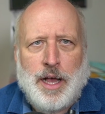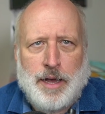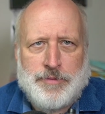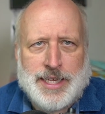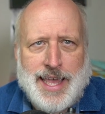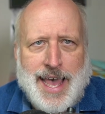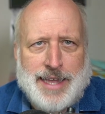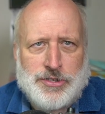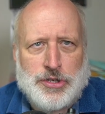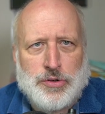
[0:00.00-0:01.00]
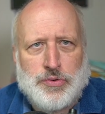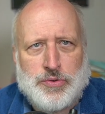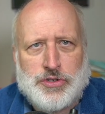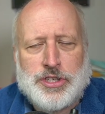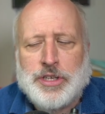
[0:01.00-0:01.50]
of the gas
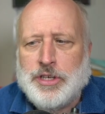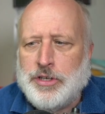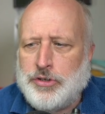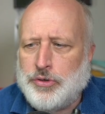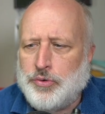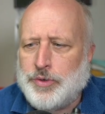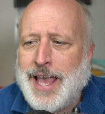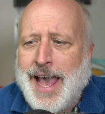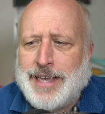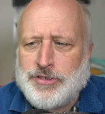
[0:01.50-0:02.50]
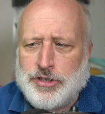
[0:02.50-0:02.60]
used to gas